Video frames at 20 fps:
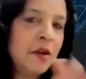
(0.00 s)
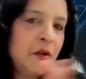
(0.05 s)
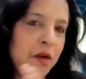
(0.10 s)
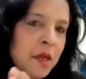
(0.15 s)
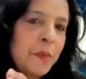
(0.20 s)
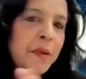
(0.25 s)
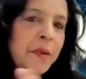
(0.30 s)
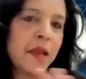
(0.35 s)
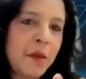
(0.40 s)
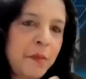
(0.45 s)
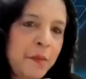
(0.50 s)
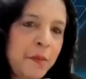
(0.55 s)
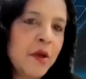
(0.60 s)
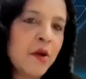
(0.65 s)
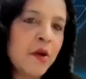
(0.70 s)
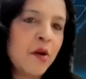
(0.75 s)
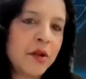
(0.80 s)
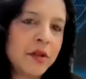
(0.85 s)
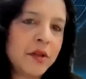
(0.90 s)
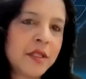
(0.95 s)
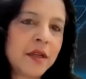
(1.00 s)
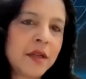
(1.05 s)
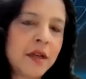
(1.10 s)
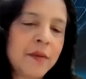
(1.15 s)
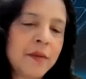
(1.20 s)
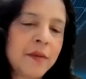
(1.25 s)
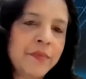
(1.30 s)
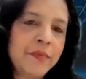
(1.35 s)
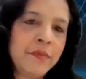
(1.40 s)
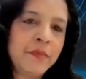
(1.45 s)
could apply beyond
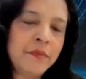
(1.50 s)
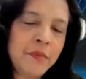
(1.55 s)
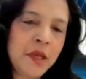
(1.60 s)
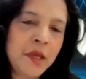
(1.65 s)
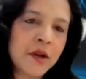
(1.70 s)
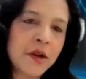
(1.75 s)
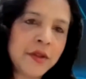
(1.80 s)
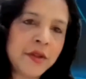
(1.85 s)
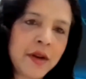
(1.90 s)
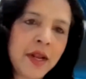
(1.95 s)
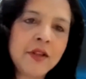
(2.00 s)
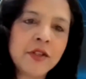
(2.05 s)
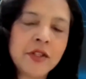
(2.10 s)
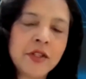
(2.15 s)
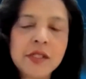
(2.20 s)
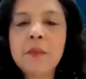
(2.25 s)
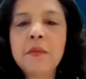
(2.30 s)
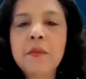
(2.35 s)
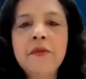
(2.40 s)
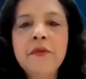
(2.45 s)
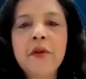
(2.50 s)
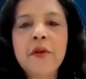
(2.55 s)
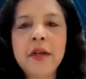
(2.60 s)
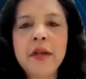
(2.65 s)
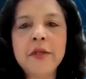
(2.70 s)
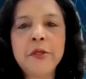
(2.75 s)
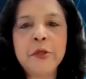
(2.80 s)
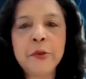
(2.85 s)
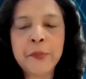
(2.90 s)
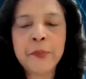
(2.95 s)
the ranges I'm
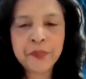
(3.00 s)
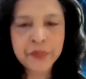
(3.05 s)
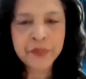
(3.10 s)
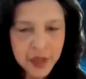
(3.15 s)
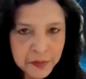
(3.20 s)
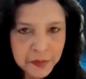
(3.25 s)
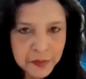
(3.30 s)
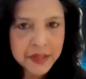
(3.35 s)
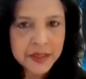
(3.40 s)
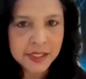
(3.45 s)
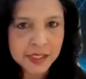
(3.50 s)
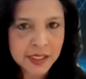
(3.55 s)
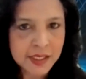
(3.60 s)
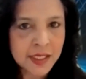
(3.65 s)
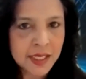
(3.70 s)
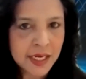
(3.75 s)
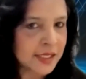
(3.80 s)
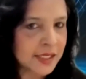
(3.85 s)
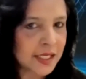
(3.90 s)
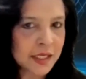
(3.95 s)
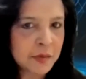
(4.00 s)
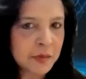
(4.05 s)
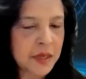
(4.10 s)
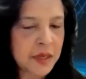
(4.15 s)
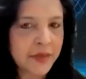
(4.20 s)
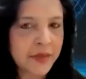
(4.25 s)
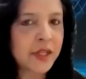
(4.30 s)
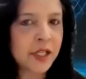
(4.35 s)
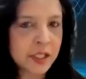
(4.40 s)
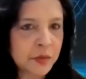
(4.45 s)
referring to. But this is an
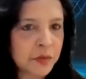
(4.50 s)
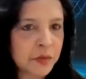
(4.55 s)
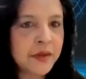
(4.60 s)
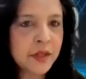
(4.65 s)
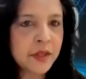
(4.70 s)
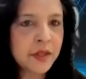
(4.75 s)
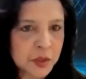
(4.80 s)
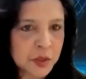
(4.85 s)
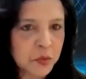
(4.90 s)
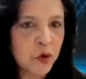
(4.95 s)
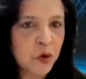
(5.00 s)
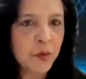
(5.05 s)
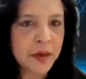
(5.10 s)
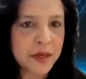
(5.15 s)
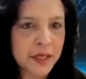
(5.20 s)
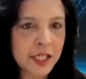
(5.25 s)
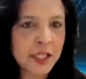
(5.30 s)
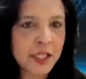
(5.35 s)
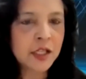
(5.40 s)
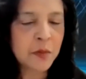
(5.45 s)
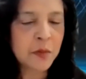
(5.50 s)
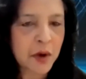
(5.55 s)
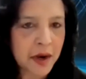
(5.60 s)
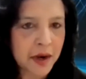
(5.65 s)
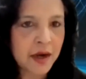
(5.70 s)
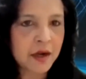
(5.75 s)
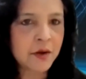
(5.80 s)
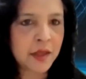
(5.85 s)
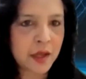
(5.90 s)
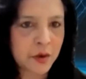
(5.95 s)
assessment at this moment. That's the
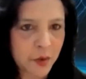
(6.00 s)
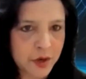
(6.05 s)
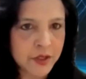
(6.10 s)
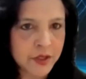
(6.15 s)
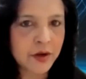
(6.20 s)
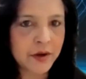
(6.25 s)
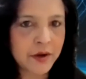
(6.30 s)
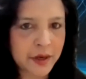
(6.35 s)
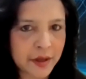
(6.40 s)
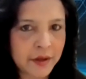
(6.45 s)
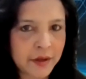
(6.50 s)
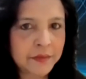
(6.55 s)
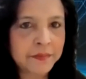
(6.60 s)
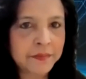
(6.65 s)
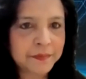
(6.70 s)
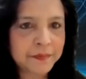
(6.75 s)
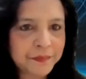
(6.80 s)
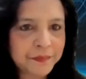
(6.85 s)
market that we're targeting.